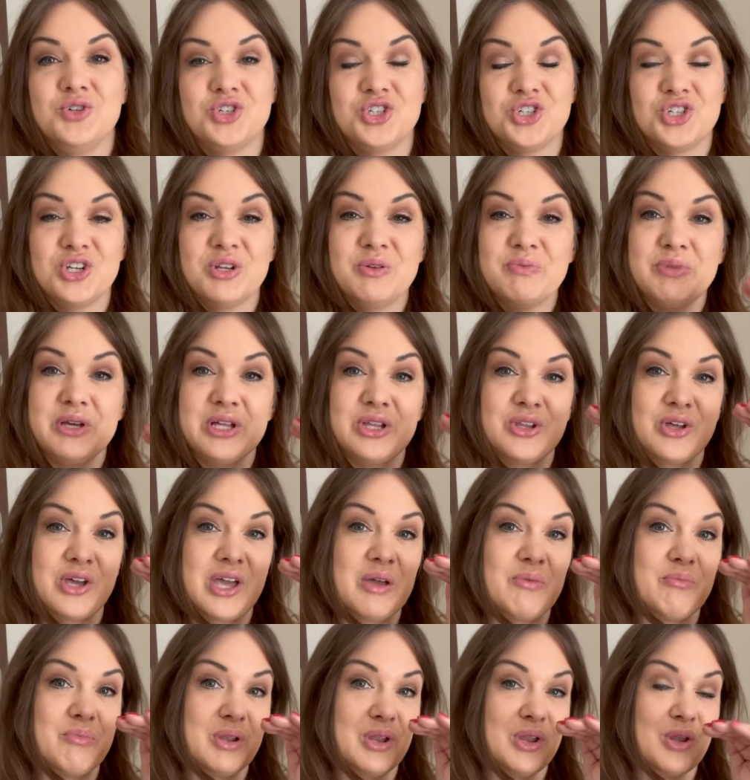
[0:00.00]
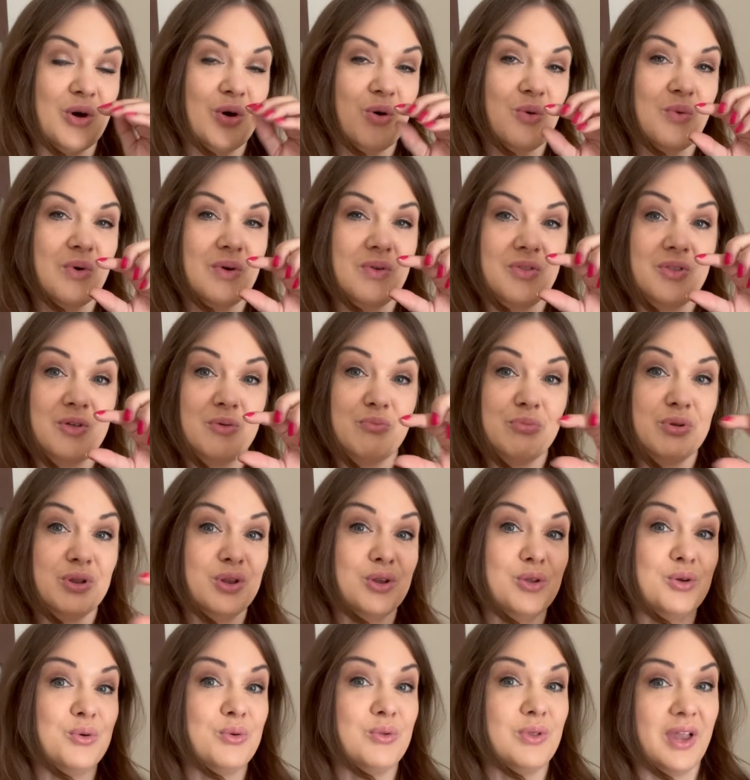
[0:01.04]
shouldn't be looking below the
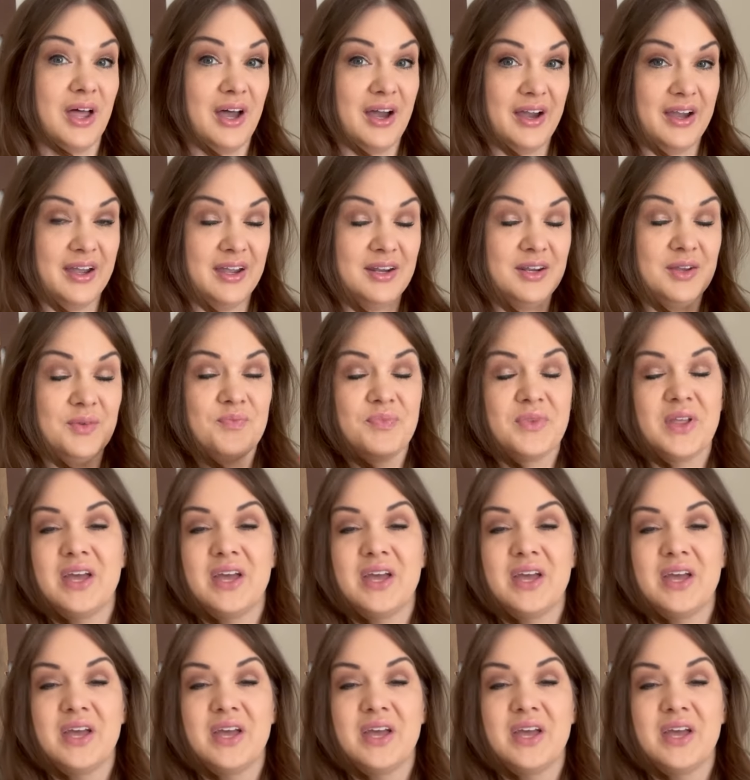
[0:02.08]
blue line.